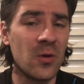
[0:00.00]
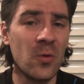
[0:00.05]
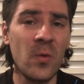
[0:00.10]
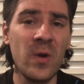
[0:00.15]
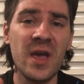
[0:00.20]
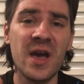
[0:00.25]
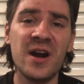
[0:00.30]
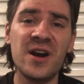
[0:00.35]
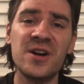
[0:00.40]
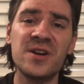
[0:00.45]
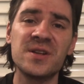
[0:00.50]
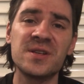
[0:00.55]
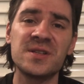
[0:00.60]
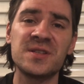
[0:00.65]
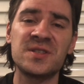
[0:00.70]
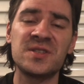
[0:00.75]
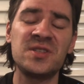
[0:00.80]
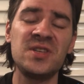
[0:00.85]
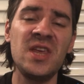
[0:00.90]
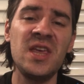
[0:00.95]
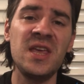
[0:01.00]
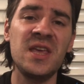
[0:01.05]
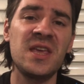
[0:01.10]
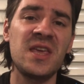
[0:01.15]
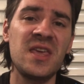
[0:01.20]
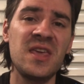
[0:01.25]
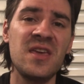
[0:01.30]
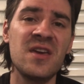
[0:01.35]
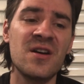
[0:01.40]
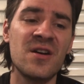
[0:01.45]
We are seeing
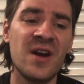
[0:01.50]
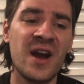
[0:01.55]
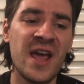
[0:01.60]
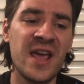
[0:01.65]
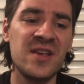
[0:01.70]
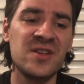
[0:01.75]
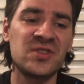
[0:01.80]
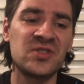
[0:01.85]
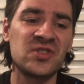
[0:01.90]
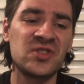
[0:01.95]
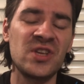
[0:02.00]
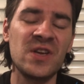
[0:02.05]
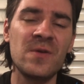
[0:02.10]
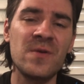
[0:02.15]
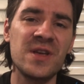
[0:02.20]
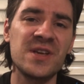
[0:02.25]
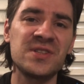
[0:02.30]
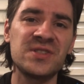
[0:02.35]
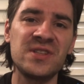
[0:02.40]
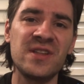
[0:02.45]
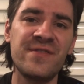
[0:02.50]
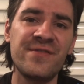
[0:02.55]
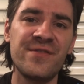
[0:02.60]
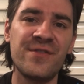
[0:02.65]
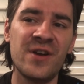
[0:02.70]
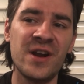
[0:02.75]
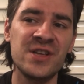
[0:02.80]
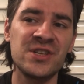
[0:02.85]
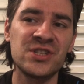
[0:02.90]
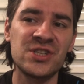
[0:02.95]
here a serious
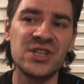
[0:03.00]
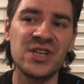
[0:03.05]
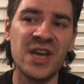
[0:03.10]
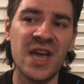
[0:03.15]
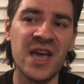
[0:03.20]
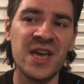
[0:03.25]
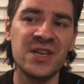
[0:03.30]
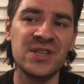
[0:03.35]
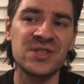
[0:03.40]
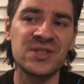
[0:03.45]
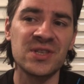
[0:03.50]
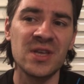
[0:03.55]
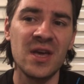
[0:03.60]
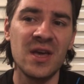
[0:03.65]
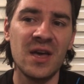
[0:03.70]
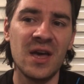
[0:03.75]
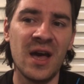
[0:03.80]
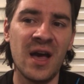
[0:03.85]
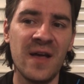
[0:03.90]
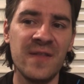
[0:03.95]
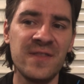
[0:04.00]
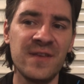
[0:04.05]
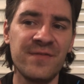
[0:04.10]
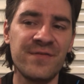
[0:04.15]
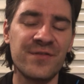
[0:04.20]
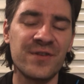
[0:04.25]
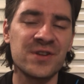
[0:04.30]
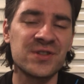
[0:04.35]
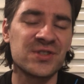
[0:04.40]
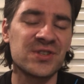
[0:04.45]
differentiates uh,
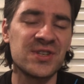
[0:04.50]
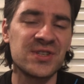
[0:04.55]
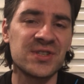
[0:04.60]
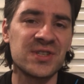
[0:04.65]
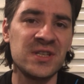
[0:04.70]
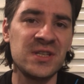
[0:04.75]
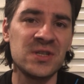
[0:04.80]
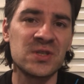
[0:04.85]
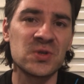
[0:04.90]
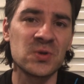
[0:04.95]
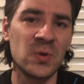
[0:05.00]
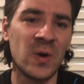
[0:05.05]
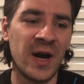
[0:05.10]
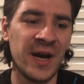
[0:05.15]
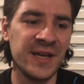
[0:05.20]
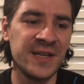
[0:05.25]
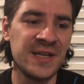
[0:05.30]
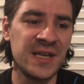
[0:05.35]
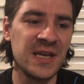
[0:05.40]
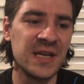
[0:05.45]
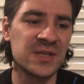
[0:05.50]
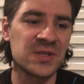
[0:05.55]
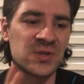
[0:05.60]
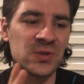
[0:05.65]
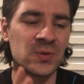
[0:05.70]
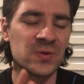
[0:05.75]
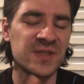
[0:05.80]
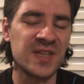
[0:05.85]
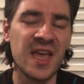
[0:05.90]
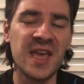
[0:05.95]
differences into ideas.
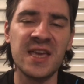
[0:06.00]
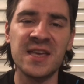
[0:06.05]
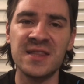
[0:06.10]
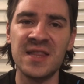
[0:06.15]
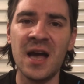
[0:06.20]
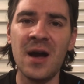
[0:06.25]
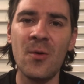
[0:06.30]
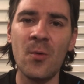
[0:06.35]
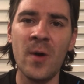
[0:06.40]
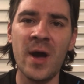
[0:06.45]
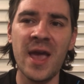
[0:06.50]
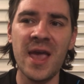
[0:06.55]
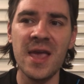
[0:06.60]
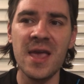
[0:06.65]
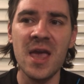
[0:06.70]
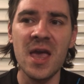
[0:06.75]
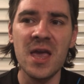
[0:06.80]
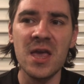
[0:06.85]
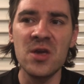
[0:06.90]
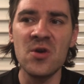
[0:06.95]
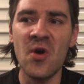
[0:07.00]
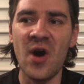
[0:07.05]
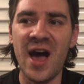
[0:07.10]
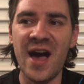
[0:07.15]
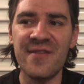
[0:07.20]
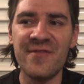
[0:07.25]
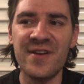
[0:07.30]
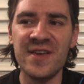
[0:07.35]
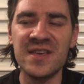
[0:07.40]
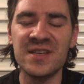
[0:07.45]
So take it that way. You
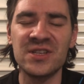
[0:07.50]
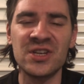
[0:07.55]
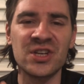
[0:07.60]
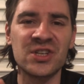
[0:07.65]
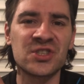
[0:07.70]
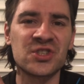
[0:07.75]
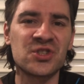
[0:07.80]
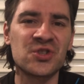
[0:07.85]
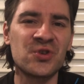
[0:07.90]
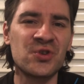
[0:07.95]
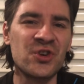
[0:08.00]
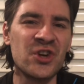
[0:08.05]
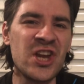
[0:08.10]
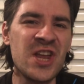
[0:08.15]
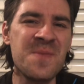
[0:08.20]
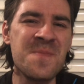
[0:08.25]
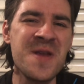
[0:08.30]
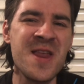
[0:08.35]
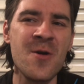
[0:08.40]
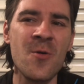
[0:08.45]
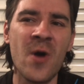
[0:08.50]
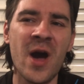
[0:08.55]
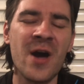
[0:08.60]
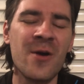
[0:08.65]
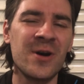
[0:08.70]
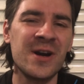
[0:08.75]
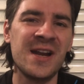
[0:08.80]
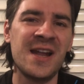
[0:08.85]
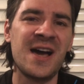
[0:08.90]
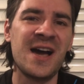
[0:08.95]
have a, an extremely
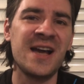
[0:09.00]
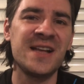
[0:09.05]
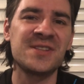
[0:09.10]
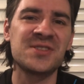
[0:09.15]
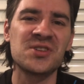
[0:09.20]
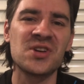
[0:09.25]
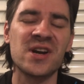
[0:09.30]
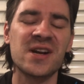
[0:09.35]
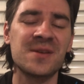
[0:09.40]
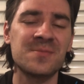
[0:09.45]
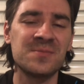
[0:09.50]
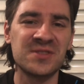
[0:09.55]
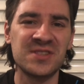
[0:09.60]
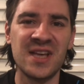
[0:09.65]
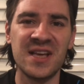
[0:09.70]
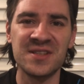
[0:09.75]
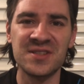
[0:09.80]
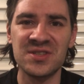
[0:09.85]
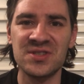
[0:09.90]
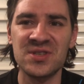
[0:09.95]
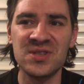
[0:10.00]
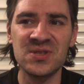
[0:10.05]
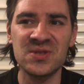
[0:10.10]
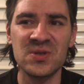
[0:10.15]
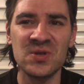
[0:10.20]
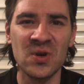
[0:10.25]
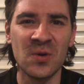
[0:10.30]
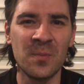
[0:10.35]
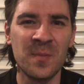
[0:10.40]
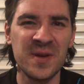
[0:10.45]
well-aligned circumstances
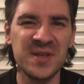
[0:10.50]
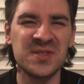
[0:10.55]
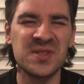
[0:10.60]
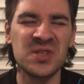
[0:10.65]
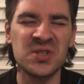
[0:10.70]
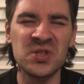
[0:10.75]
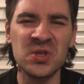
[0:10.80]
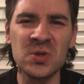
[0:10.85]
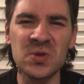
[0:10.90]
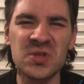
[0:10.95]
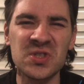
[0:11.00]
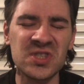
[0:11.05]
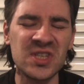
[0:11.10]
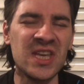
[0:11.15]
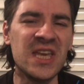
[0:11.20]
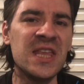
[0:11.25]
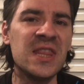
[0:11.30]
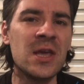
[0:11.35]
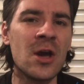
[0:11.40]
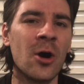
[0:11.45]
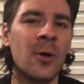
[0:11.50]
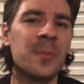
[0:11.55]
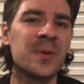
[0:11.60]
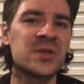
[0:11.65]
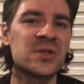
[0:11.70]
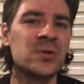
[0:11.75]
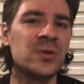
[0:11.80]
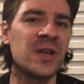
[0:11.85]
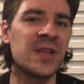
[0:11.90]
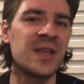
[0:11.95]
into your business. You see the
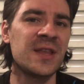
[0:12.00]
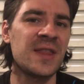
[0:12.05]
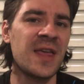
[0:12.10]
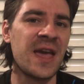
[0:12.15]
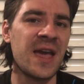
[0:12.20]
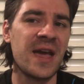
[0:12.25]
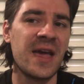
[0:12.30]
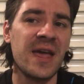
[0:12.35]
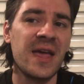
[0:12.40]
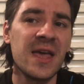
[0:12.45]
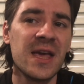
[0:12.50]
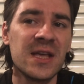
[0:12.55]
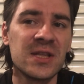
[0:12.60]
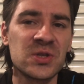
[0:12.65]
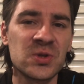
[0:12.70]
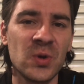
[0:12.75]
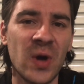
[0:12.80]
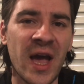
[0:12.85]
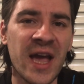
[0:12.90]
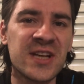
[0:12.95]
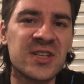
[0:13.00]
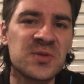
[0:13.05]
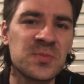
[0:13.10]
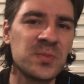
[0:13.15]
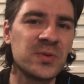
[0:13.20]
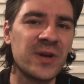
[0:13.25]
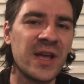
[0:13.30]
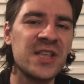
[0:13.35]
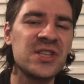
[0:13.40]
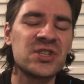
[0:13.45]
opportunity there to
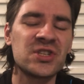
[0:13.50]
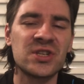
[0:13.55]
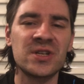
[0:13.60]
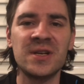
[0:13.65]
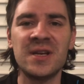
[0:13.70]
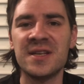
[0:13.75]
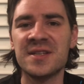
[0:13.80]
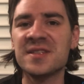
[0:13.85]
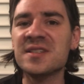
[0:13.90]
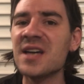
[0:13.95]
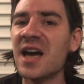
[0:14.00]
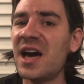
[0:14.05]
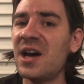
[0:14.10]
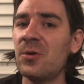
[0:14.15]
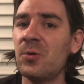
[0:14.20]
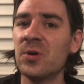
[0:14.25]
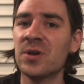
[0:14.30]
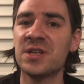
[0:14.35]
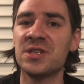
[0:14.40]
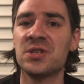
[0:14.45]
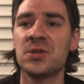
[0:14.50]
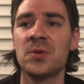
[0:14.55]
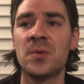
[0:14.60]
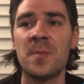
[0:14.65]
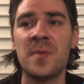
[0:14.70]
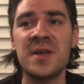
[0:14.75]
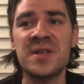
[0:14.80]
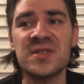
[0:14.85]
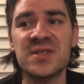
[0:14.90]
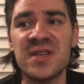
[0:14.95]
exponentially skyrocket your
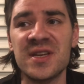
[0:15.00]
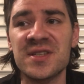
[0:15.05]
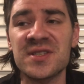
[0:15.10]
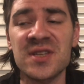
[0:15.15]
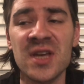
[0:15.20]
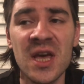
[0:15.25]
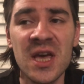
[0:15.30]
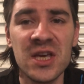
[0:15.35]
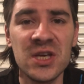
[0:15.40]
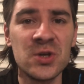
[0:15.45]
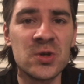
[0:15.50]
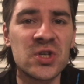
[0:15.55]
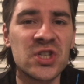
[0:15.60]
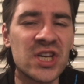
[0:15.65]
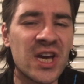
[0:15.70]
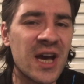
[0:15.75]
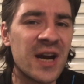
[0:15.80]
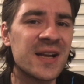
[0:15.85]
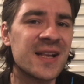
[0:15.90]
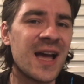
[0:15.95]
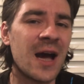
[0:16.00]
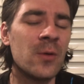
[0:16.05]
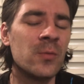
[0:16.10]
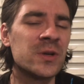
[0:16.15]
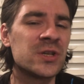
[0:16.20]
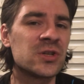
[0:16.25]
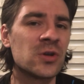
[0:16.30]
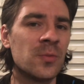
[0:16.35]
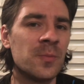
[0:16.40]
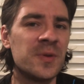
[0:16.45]
business. You share that
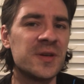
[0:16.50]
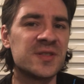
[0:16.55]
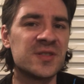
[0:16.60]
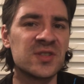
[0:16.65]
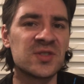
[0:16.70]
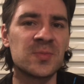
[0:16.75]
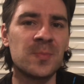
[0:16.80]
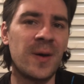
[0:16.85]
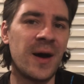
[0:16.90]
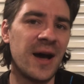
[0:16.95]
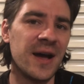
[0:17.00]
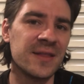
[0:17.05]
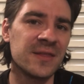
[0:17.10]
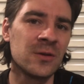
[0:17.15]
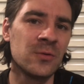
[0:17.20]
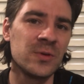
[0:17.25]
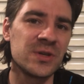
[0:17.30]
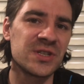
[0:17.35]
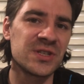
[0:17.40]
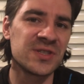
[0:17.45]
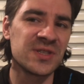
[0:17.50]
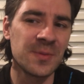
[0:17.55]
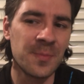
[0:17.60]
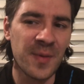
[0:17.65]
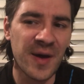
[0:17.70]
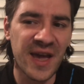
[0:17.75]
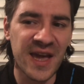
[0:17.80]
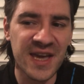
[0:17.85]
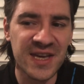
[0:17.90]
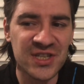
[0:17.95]
with your business partner, which is the
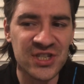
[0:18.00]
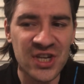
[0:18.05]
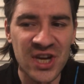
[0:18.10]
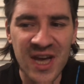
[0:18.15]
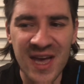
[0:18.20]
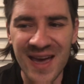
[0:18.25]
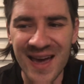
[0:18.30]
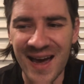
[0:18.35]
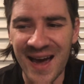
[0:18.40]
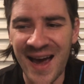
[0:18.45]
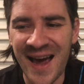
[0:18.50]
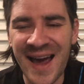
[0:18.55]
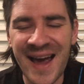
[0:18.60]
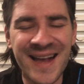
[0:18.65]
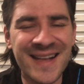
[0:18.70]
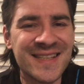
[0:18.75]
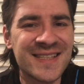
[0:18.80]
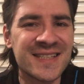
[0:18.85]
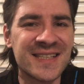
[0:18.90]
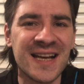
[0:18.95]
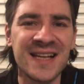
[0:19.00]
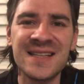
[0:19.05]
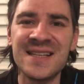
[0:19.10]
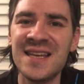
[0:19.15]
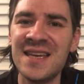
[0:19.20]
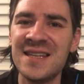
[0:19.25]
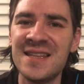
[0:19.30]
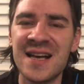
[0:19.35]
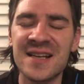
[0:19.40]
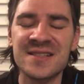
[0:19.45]
page and
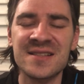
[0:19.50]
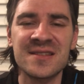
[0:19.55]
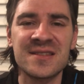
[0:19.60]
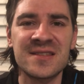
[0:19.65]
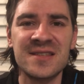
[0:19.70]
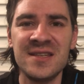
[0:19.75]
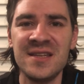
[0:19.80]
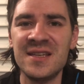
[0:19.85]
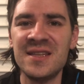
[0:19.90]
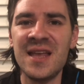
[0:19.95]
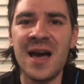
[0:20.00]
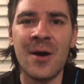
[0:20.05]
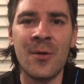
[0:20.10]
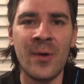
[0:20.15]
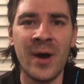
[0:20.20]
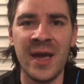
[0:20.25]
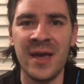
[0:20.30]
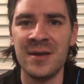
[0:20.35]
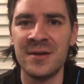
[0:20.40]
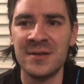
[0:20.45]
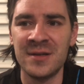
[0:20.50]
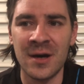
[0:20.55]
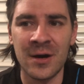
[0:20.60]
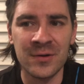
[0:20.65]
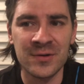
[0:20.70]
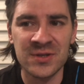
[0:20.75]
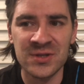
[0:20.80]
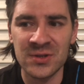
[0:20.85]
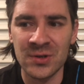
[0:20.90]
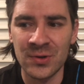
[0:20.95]
sadly he doesn't see it that way you
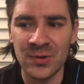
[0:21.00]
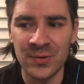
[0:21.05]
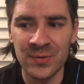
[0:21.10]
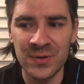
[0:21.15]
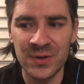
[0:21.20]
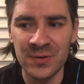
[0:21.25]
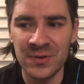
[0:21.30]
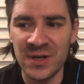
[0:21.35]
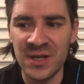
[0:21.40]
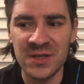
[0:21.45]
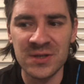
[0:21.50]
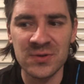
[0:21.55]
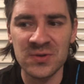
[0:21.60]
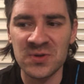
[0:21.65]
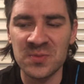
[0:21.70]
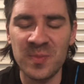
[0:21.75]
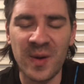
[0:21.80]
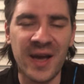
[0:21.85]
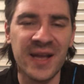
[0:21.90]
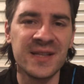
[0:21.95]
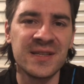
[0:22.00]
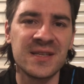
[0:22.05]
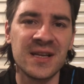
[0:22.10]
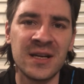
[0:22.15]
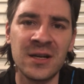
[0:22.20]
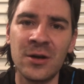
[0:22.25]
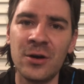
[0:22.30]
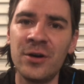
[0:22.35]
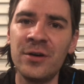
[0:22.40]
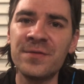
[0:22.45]
know so you need to spend
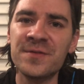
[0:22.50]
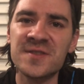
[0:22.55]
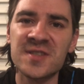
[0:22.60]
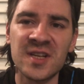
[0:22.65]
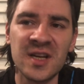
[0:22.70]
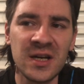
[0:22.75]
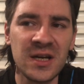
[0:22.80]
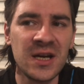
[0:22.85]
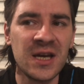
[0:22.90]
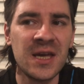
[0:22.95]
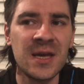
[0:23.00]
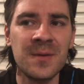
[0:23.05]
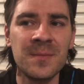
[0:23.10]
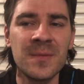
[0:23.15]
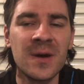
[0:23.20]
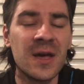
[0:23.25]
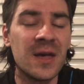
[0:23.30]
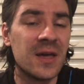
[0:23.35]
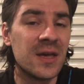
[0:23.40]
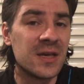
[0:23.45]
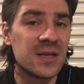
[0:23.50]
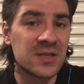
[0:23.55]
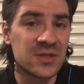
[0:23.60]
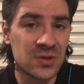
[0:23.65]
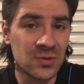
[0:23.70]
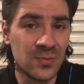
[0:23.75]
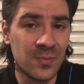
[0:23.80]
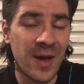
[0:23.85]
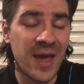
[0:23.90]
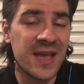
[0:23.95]
a lot of time
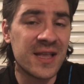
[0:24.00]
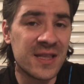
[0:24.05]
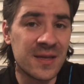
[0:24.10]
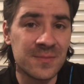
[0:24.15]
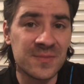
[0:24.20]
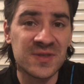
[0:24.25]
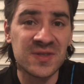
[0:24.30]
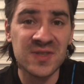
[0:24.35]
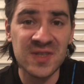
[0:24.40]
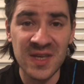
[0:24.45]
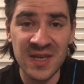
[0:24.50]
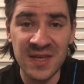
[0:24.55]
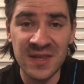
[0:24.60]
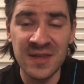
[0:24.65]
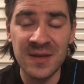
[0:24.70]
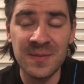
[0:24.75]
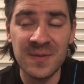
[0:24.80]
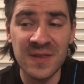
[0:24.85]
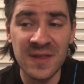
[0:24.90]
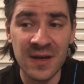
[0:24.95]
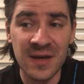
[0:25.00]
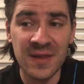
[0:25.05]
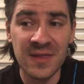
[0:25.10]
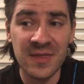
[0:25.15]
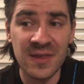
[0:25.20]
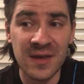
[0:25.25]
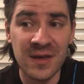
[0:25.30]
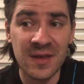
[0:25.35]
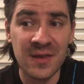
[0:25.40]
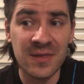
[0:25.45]
to make them see the the
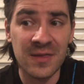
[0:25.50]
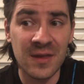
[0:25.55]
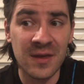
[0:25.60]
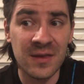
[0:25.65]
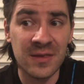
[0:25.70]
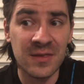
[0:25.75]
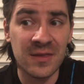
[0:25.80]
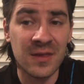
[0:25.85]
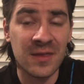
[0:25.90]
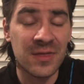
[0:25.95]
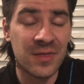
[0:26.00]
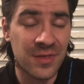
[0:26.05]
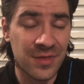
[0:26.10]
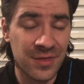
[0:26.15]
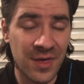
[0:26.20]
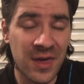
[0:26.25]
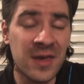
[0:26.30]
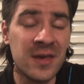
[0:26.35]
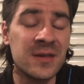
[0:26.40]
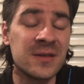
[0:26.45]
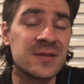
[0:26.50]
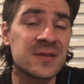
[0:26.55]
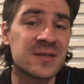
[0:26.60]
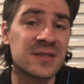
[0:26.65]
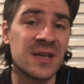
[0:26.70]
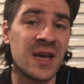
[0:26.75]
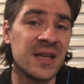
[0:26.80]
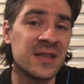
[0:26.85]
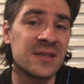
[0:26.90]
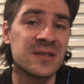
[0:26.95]
the, the, the
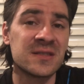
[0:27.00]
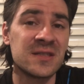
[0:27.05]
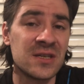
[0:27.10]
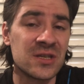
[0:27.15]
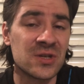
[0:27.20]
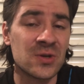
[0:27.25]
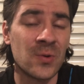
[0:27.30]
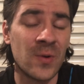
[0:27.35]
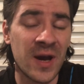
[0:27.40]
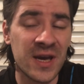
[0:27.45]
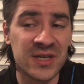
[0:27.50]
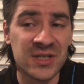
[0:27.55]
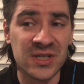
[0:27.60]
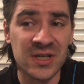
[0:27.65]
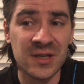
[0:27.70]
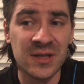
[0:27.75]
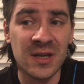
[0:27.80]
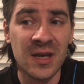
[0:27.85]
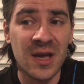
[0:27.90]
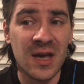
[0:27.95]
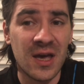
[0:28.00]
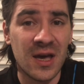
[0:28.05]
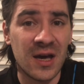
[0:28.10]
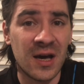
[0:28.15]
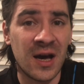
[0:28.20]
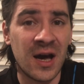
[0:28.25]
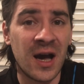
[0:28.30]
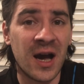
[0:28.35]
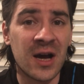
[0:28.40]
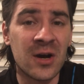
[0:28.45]
things and the situation
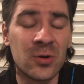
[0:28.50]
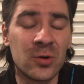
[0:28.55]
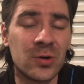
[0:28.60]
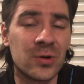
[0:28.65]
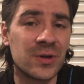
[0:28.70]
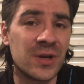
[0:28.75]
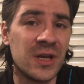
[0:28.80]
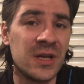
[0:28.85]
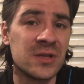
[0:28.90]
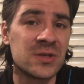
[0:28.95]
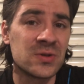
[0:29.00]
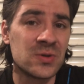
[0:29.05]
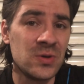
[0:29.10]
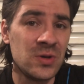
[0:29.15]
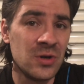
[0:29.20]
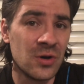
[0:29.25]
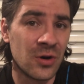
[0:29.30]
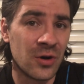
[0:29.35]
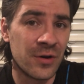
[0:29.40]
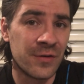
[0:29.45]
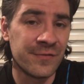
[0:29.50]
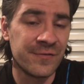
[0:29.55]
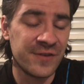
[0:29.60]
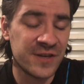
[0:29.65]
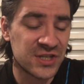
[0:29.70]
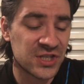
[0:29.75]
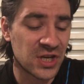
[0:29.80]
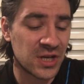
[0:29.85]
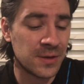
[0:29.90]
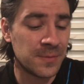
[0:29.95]
uh, according to your
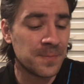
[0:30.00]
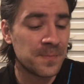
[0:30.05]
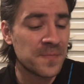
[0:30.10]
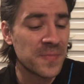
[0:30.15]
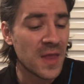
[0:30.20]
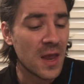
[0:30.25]
vision